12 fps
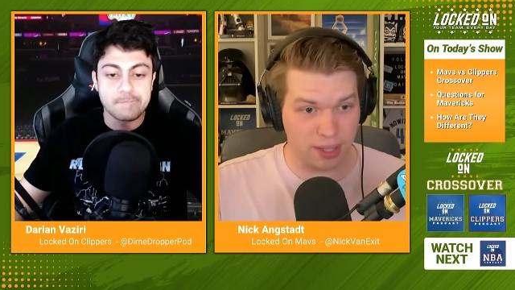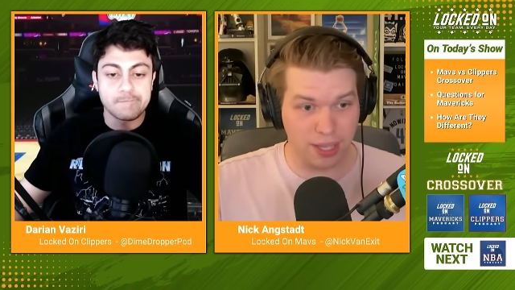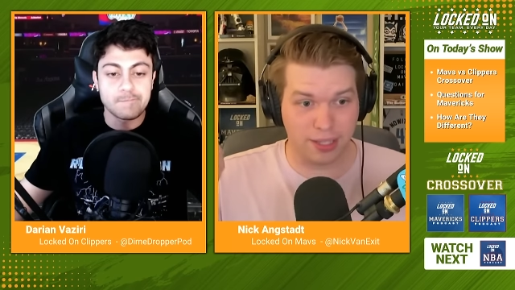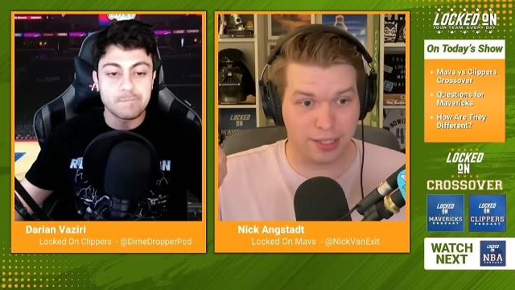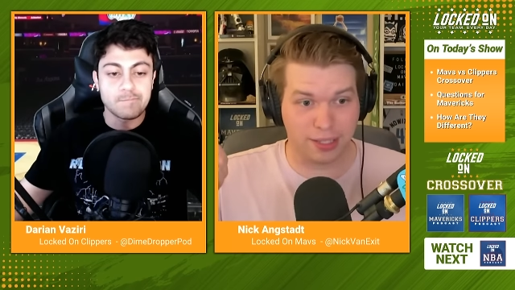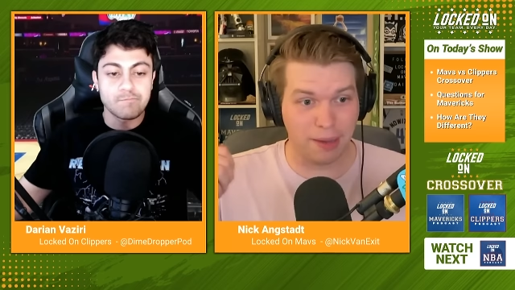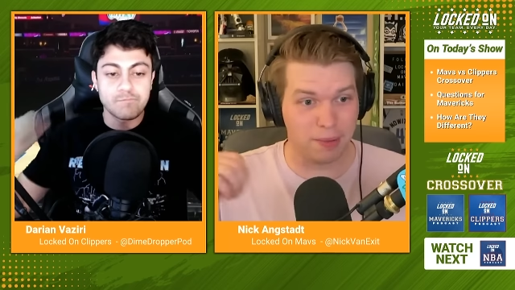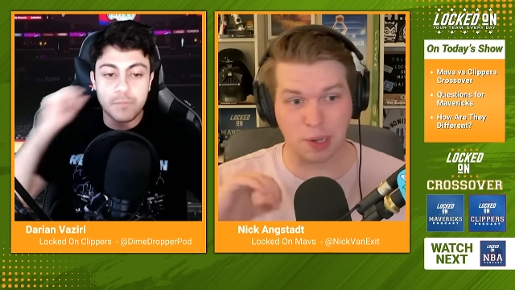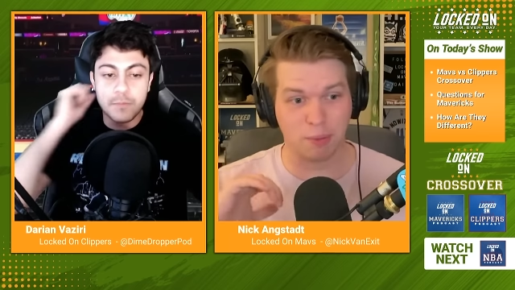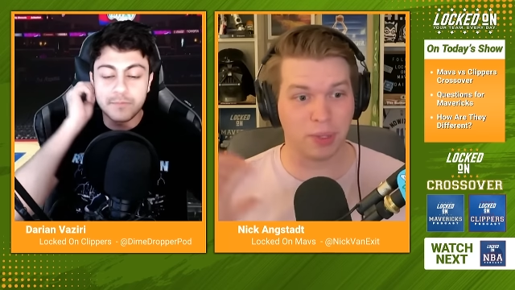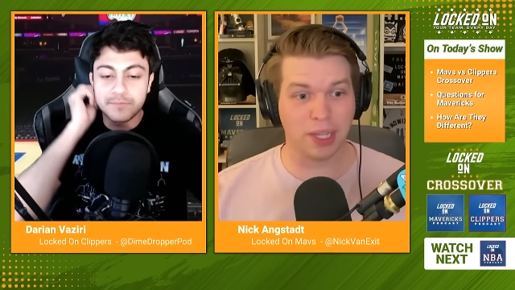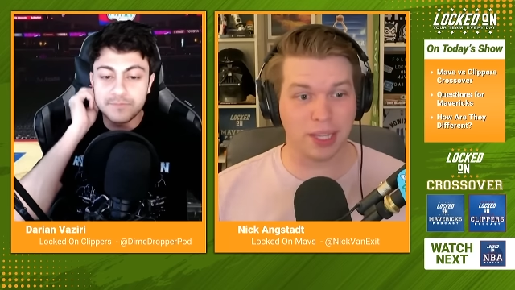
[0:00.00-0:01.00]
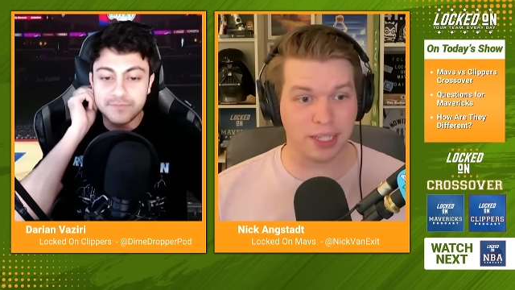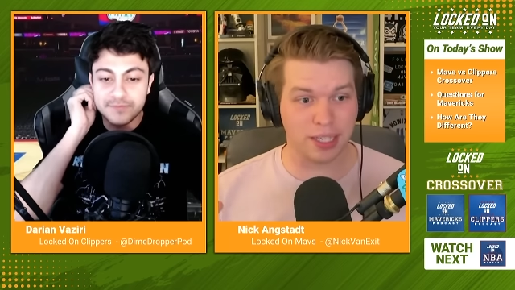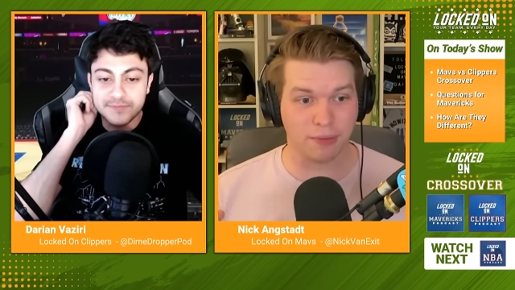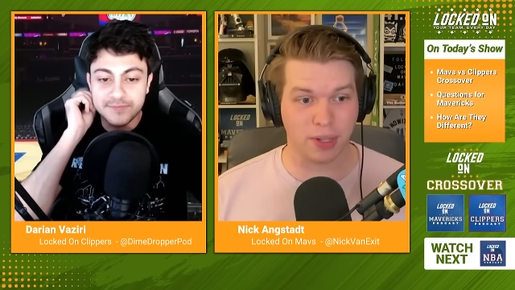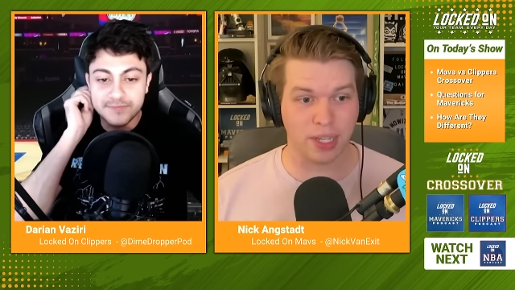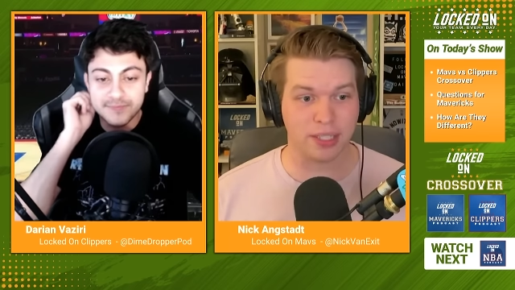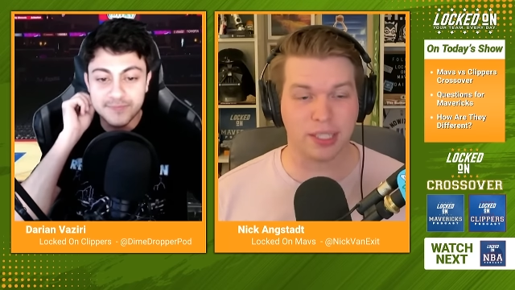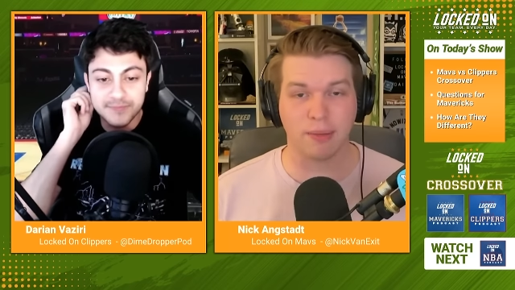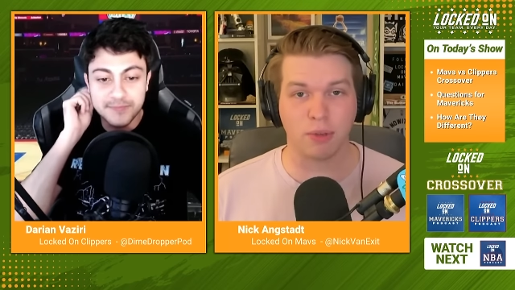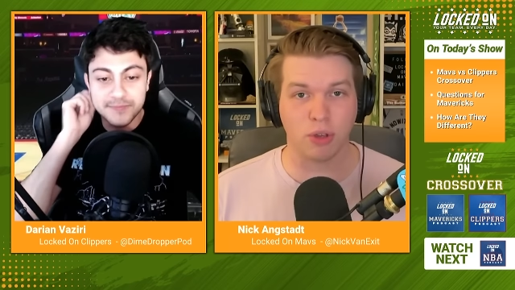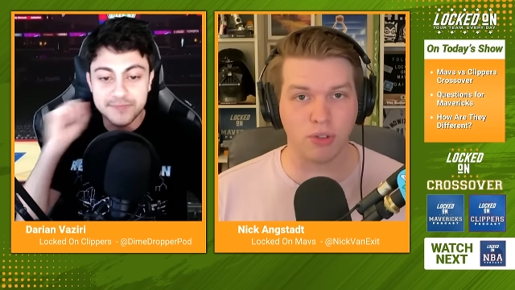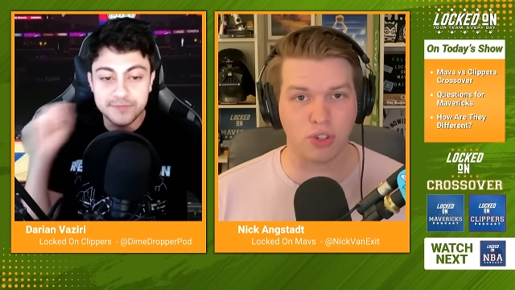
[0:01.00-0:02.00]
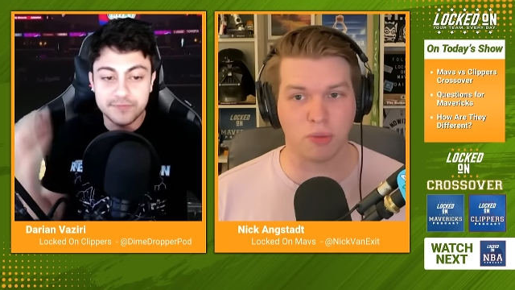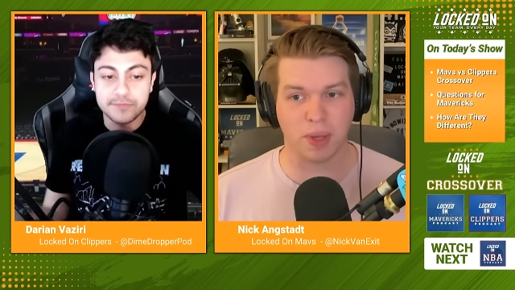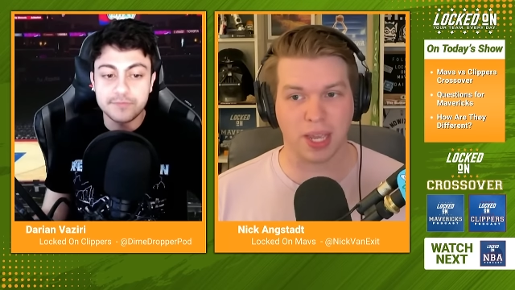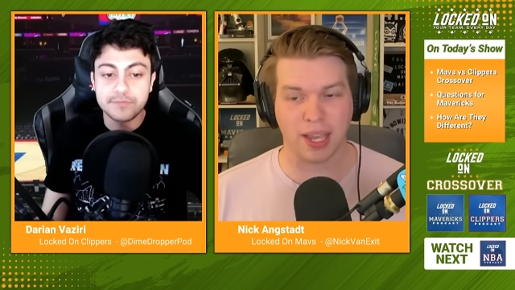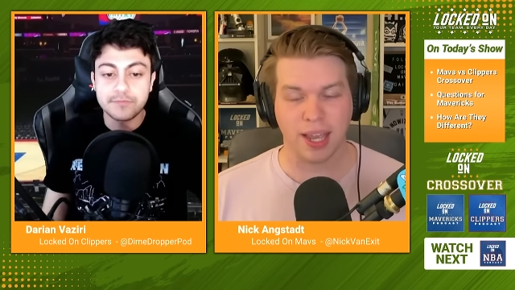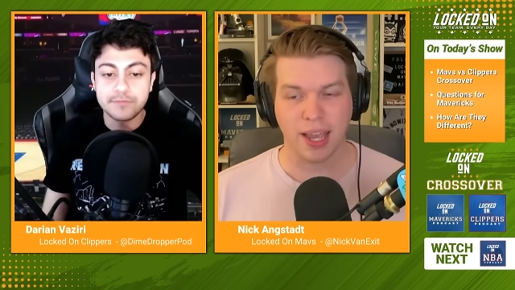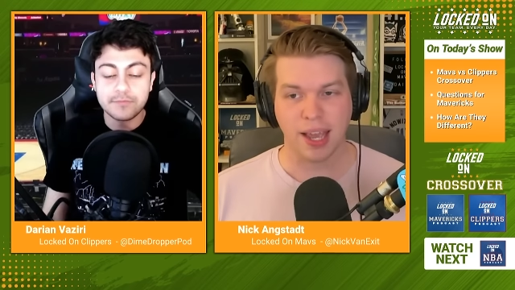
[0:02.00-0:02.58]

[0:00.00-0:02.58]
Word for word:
Speaker 1: this team's completely different. This team used to be